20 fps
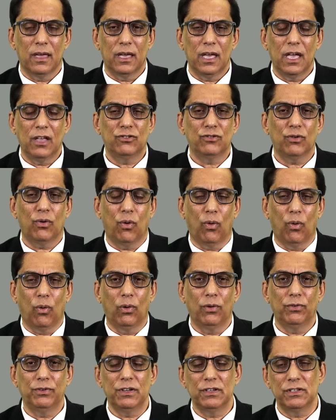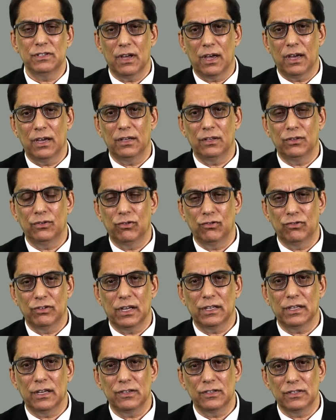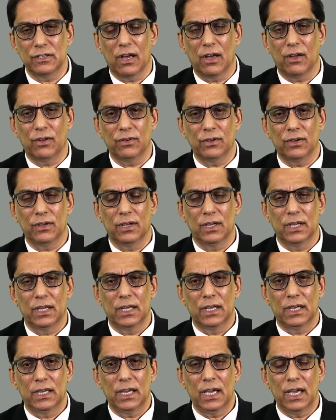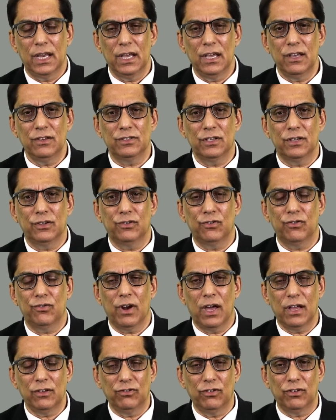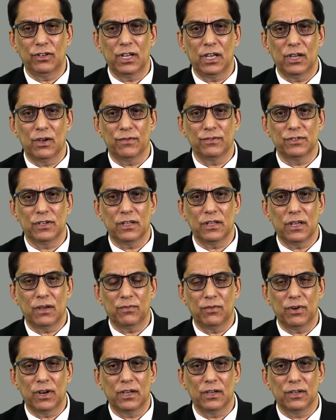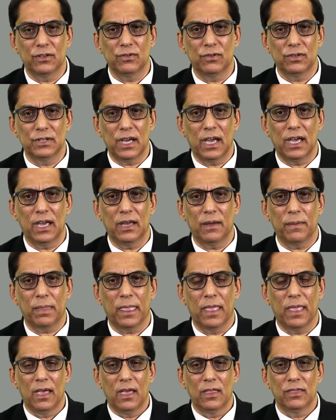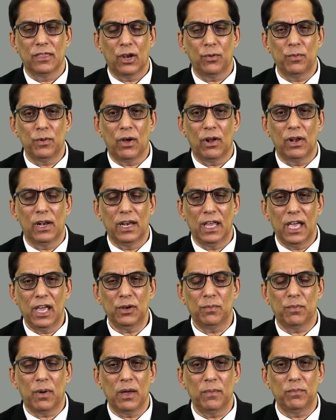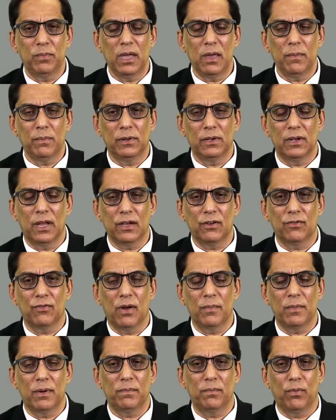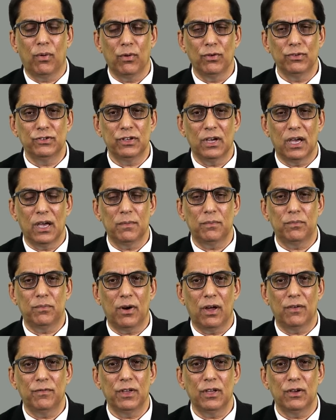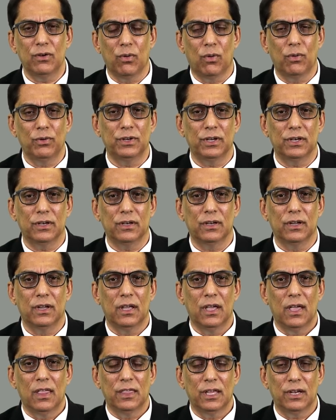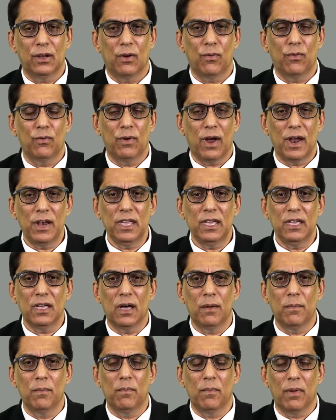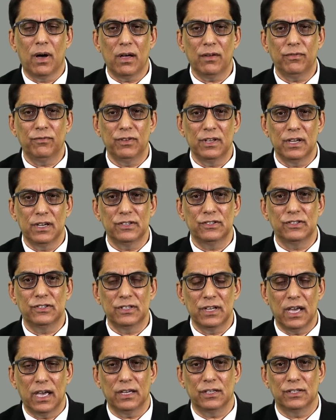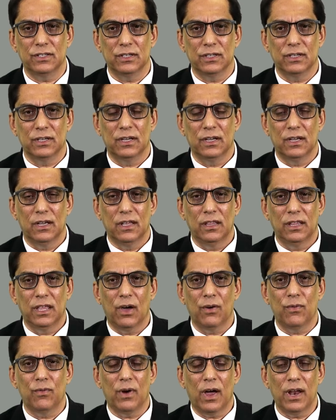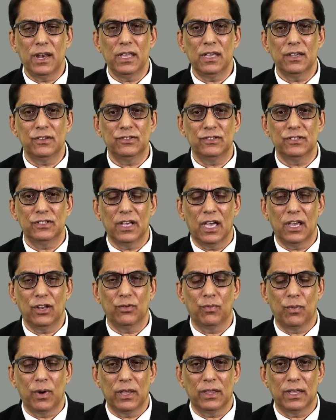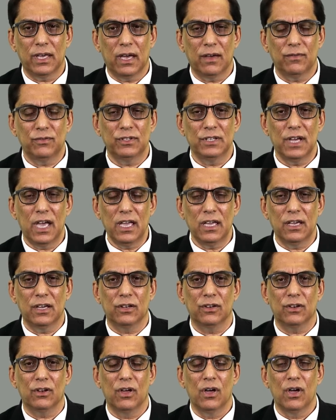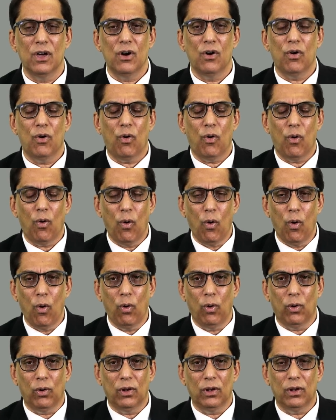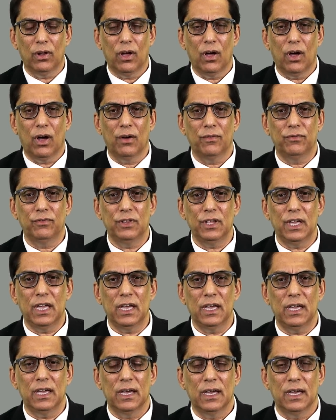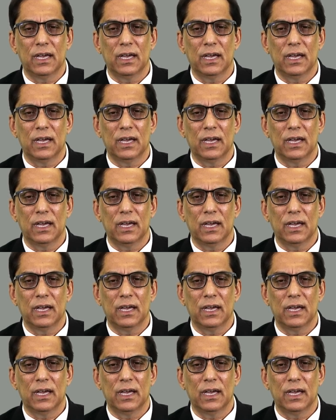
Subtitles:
It's all designed to shut us down. It is the tragedy of South Africa today that we are led by people like Ramaphosa and Pravin Gordhan that are running a mafia state. They are running a state where they have taken all of the